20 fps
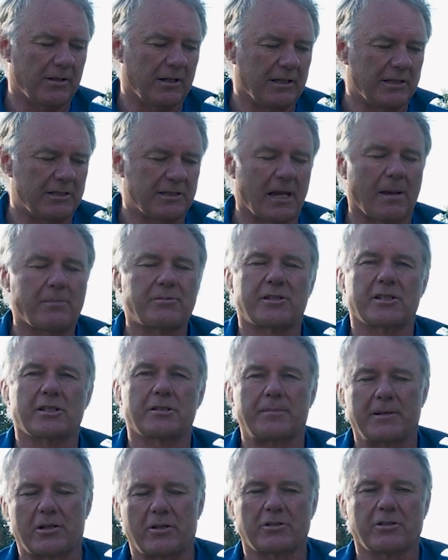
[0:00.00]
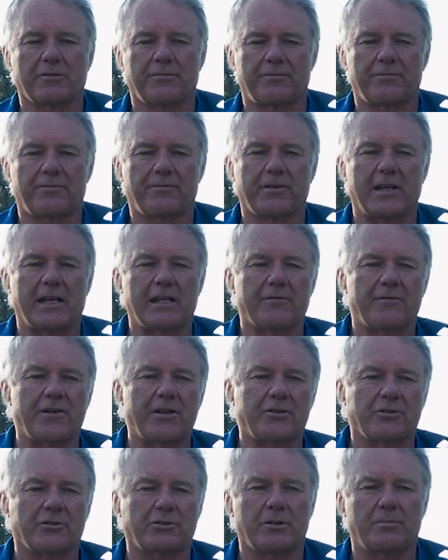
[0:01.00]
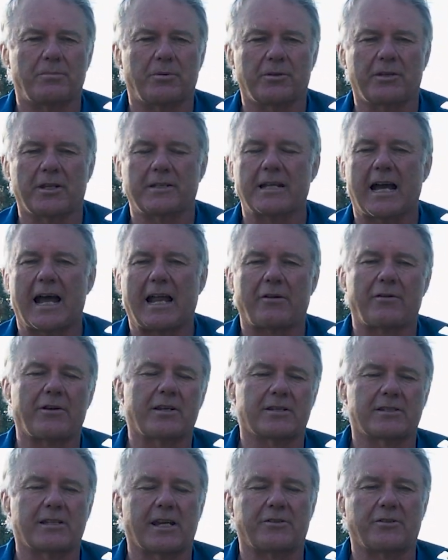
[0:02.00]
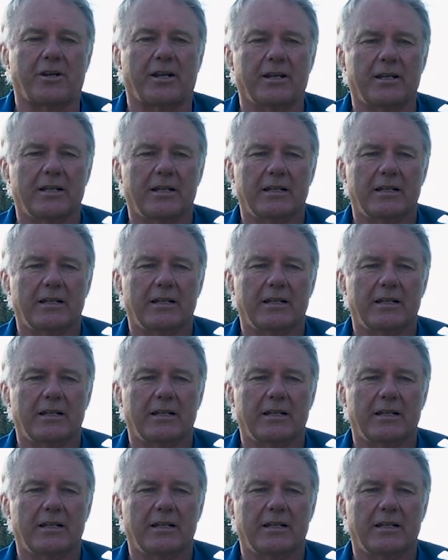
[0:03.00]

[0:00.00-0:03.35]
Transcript: its substance because of individuals who put the data in, etc.